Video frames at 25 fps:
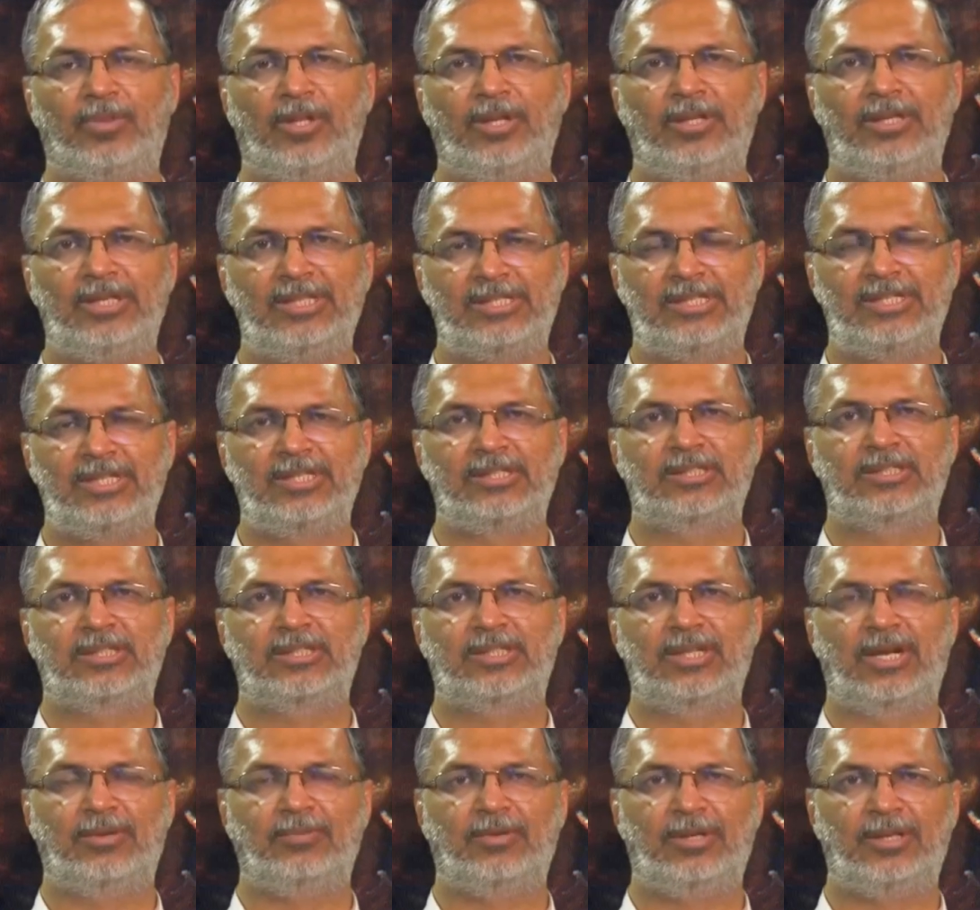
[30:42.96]
distance
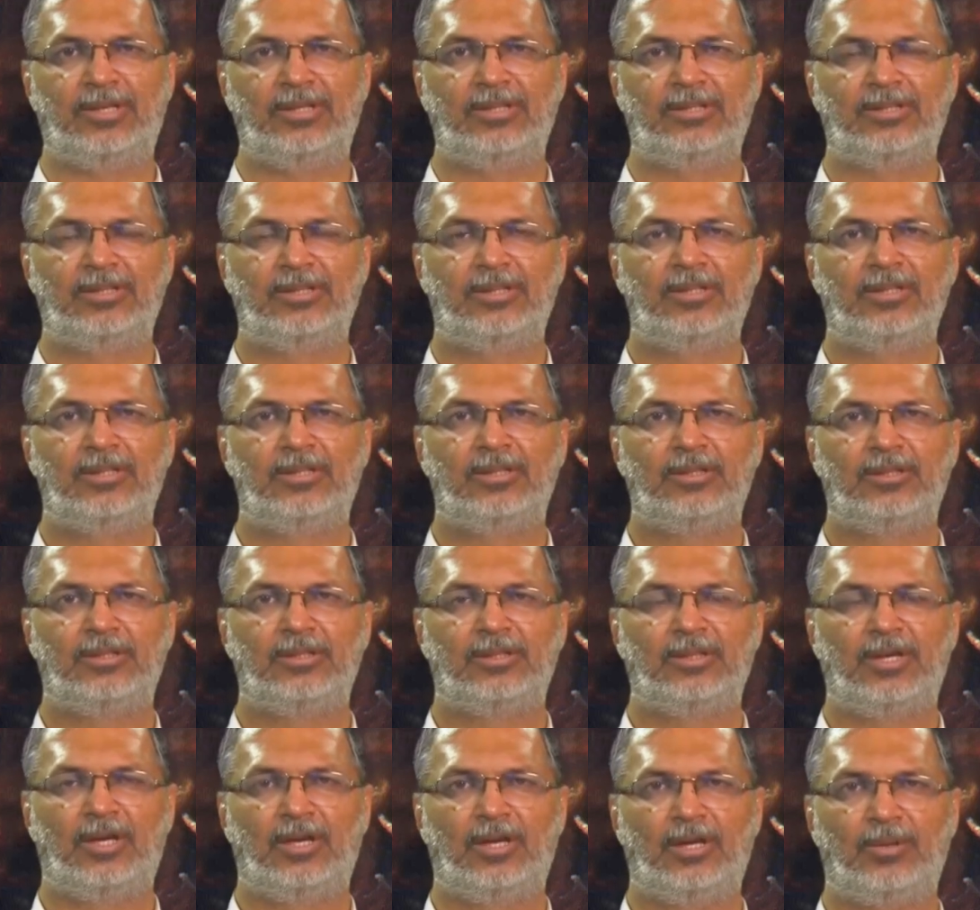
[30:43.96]
travelled
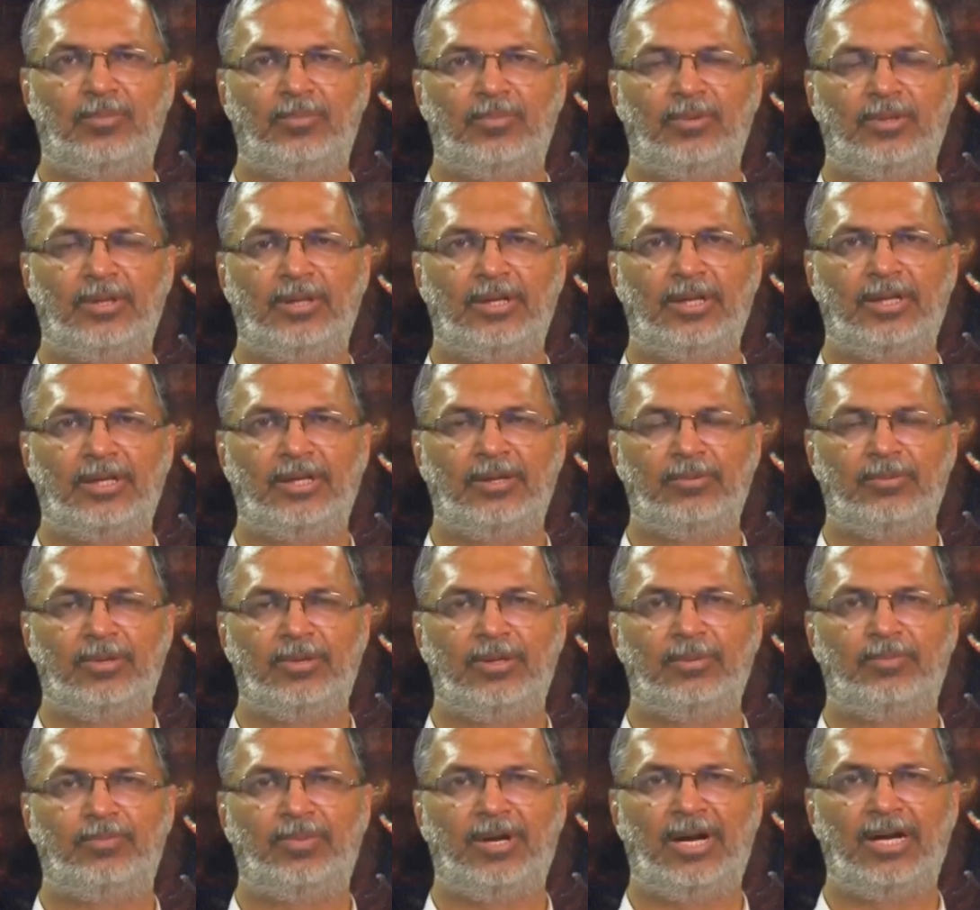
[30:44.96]
in a
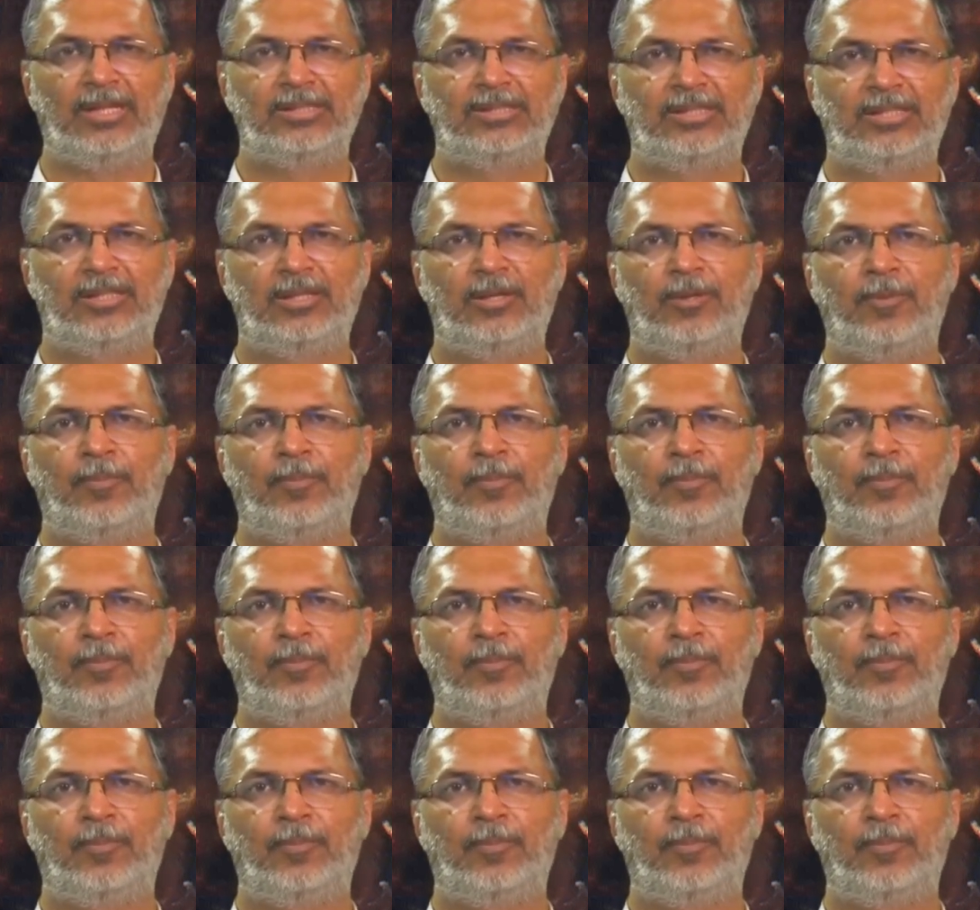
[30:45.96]
given path.